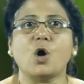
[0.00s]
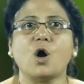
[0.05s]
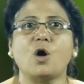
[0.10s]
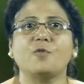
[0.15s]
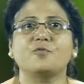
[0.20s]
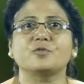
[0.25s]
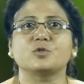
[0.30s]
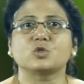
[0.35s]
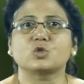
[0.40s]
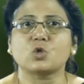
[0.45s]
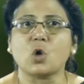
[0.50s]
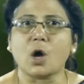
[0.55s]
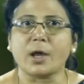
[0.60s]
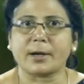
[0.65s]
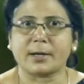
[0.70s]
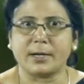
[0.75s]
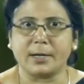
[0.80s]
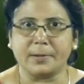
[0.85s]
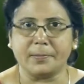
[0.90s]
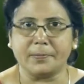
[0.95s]
of
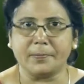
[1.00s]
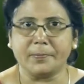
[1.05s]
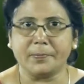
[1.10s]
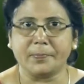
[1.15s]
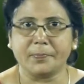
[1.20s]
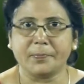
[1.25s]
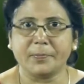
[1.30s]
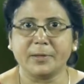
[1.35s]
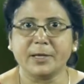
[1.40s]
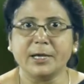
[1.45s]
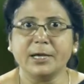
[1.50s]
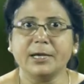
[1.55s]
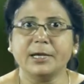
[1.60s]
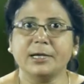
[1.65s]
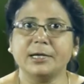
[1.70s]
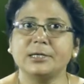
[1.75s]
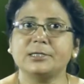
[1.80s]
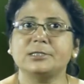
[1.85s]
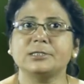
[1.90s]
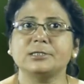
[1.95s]
sorghum.
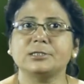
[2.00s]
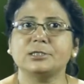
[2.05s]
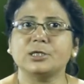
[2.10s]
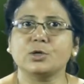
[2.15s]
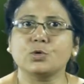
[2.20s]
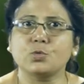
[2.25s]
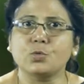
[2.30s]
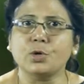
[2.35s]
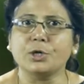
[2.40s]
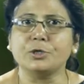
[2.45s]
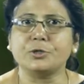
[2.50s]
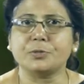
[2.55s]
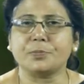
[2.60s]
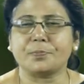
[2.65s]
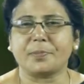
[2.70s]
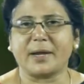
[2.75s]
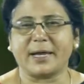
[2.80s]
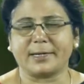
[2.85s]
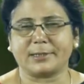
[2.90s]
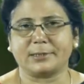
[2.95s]
It is a good
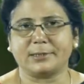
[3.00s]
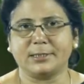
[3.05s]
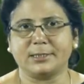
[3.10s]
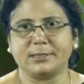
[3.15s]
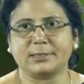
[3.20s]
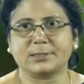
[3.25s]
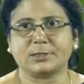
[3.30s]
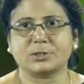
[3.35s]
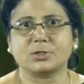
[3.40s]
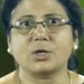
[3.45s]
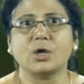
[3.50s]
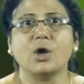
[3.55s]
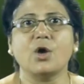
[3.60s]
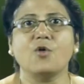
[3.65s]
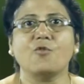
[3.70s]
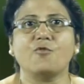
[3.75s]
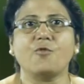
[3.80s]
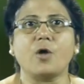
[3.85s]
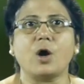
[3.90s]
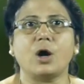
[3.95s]
practice
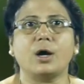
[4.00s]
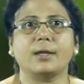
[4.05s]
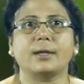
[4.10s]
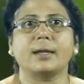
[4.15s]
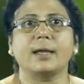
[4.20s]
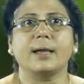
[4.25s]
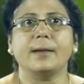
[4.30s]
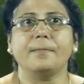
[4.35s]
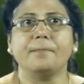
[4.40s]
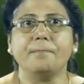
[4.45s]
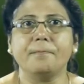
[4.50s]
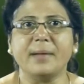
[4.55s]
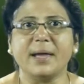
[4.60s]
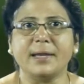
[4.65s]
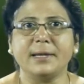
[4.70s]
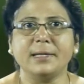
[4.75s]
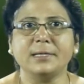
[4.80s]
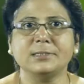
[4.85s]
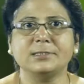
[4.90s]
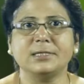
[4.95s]
for
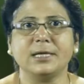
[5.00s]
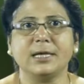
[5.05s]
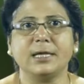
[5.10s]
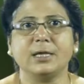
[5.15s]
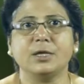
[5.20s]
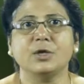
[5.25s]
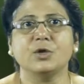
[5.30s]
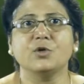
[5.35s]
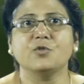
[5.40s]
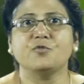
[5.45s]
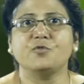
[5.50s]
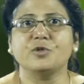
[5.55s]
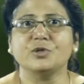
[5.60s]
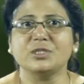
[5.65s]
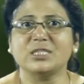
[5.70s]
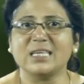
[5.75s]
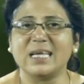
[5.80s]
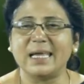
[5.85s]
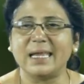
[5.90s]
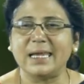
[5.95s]
managing
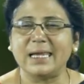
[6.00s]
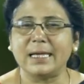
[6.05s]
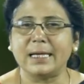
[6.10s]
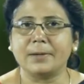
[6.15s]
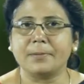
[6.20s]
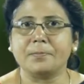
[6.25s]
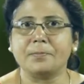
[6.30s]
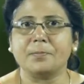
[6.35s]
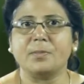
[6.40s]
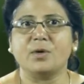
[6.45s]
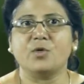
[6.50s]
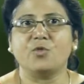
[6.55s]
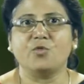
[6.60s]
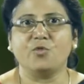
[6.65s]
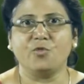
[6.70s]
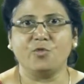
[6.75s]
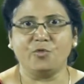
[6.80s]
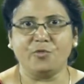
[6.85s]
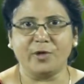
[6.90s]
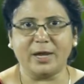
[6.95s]
fusarium
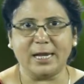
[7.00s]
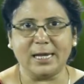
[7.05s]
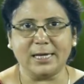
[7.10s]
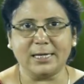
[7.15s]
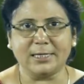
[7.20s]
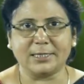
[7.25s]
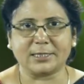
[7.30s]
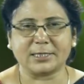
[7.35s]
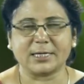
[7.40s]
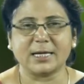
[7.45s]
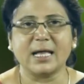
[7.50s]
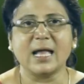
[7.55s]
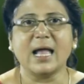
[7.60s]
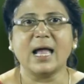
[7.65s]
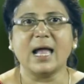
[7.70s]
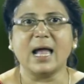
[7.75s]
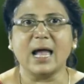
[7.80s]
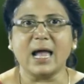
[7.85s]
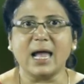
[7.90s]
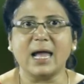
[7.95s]
wilt
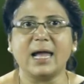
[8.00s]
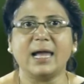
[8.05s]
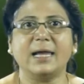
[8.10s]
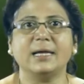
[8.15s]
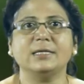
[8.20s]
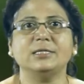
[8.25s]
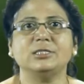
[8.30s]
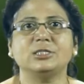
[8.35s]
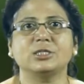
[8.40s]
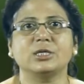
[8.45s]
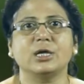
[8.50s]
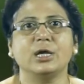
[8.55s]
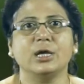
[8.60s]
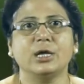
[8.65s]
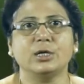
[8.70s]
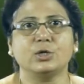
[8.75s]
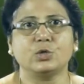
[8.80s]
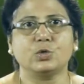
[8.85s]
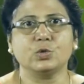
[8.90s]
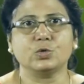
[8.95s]
and
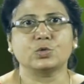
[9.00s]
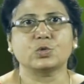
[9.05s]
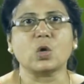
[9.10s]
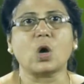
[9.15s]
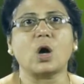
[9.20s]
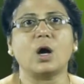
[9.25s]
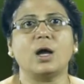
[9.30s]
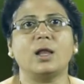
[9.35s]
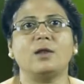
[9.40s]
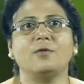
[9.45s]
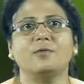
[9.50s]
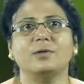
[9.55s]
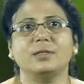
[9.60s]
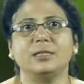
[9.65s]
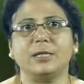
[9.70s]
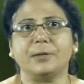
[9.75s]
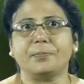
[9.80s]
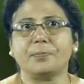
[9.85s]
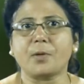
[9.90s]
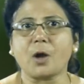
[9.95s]
to solve
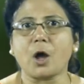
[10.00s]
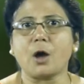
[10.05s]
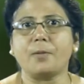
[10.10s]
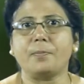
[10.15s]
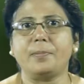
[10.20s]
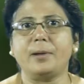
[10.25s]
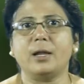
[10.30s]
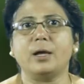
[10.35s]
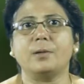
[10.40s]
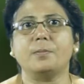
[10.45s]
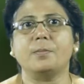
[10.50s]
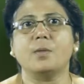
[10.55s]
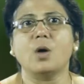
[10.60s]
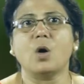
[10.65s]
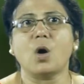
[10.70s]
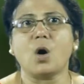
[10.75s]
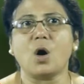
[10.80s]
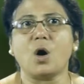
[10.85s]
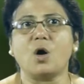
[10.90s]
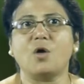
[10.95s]
the problem
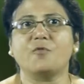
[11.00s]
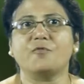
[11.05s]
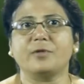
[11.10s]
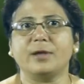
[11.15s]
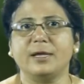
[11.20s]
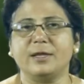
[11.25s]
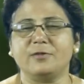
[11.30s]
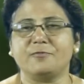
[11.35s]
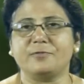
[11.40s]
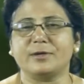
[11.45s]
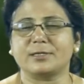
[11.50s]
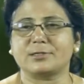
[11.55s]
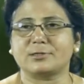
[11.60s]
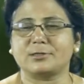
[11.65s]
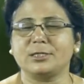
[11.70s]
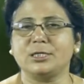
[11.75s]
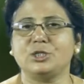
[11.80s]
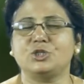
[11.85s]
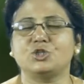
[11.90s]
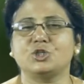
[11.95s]
of
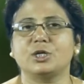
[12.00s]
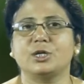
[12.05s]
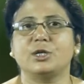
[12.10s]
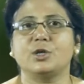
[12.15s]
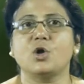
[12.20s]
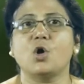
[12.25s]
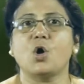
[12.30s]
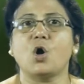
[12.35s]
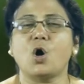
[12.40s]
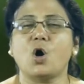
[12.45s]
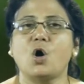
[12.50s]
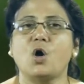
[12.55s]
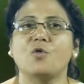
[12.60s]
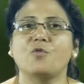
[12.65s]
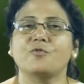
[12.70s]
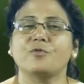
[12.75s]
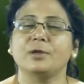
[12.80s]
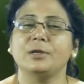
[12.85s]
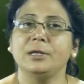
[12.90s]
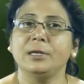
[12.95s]
infestation of
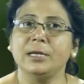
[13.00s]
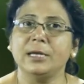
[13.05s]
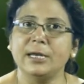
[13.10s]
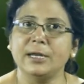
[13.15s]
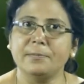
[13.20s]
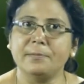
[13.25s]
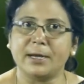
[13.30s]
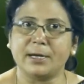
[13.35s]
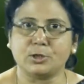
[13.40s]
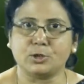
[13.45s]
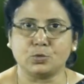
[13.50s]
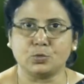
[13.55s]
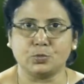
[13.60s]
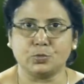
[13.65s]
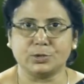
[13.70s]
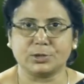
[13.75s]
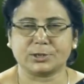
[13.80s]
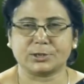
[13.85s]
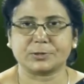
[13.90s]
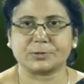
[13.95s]

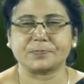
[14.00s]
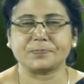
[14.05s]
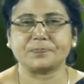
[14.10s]
nematodes.